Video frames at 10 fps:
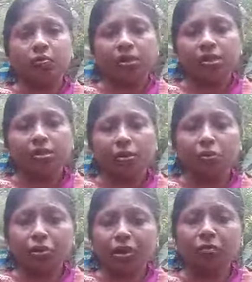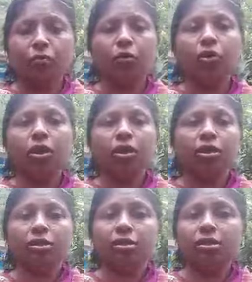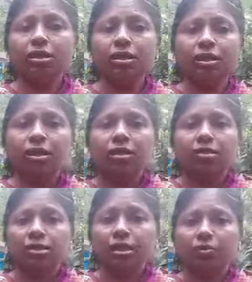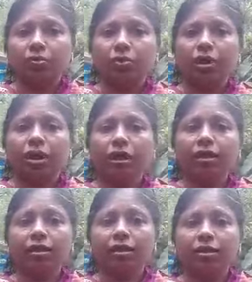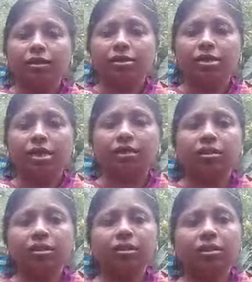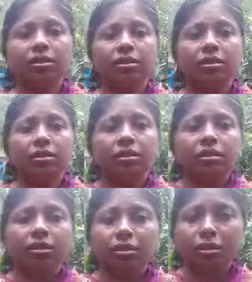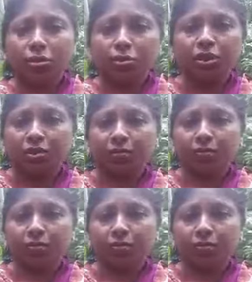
First outer wall is the cell wall and inside the inner to the